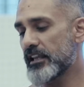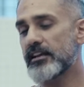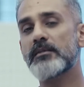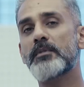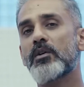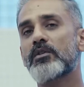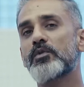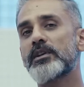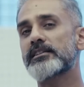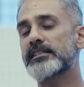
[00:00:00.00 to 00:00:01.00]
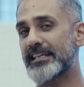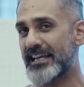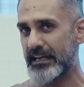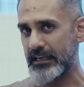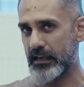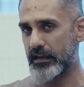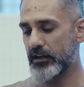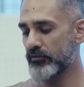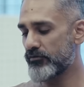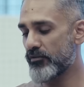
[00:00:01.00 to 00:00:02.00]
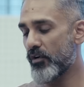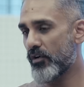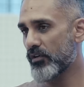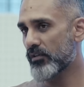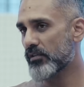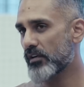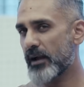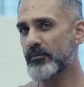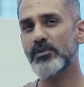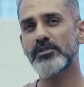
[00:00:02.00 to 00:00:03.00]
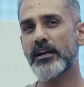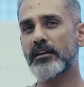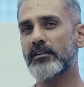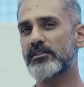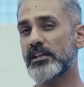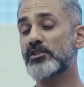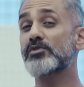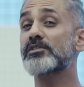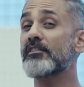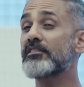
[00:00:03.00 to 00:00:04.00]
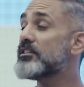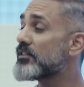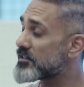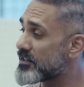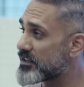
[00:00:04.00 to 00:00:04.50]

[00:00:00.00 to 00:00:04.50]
think about doing a CKD line for, I'm going to say, six to seven years at